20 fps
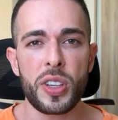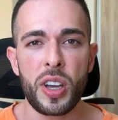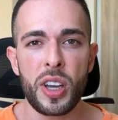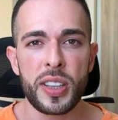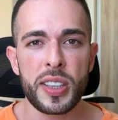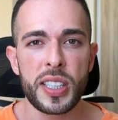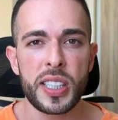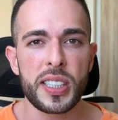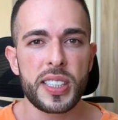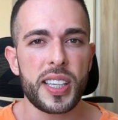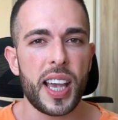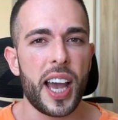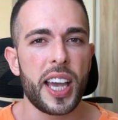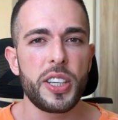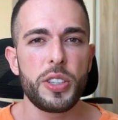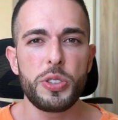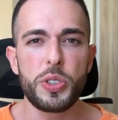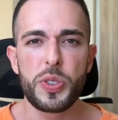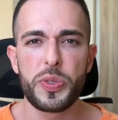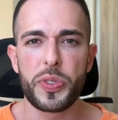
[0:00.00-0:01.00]
on this, I
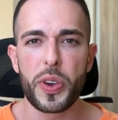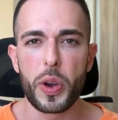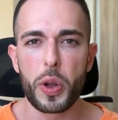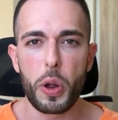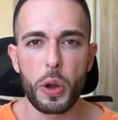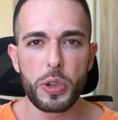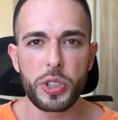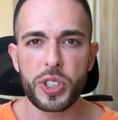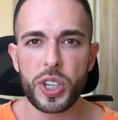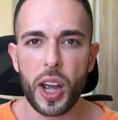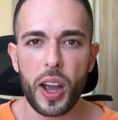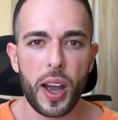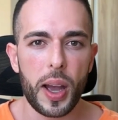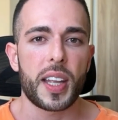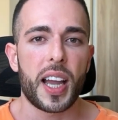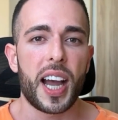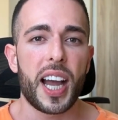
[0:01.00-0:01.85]
use Photoshop,